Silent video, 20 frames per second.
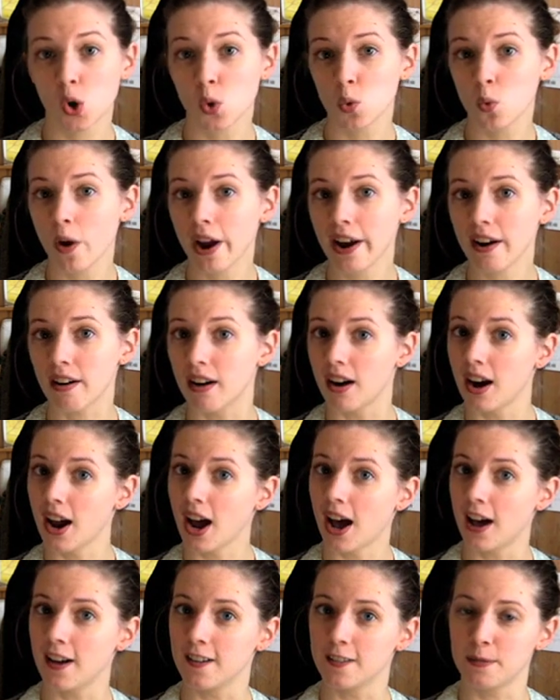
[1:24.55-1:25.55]
where
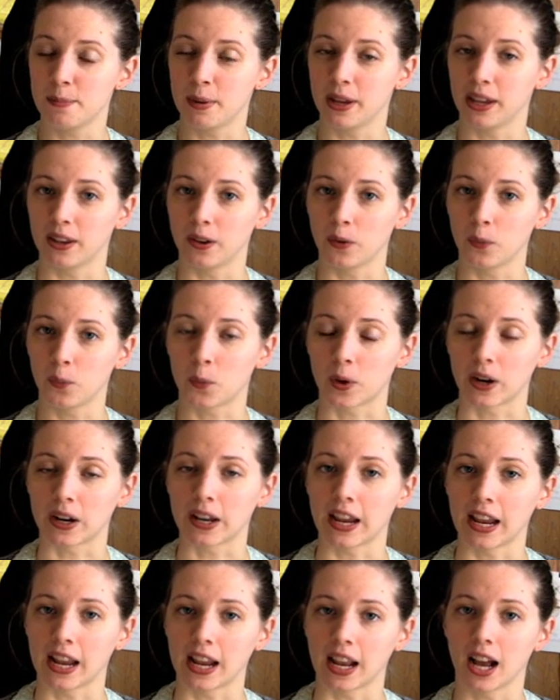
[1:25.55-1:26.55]
I've been
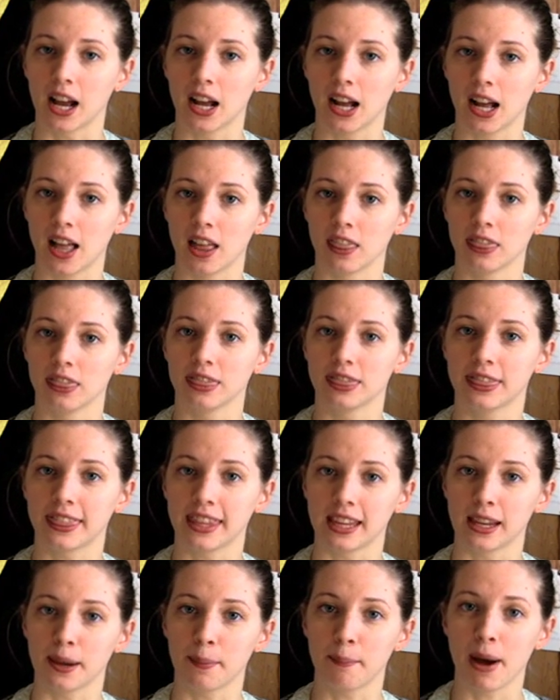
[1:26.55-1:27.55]
working on
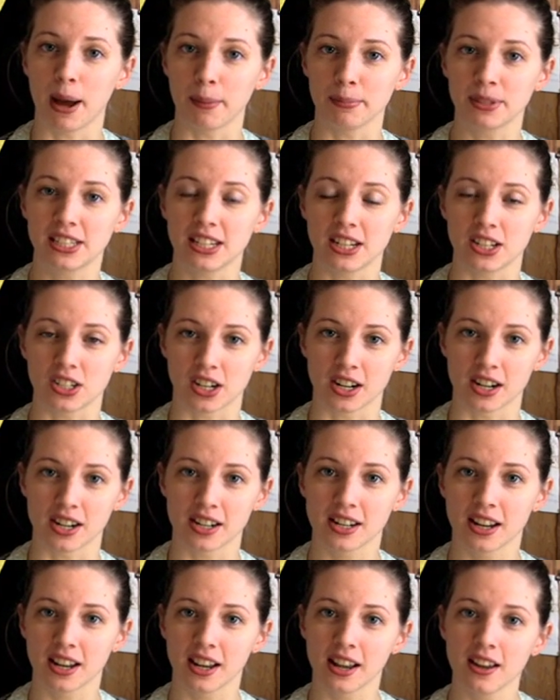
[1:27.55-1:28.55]
the Pops t-shirt.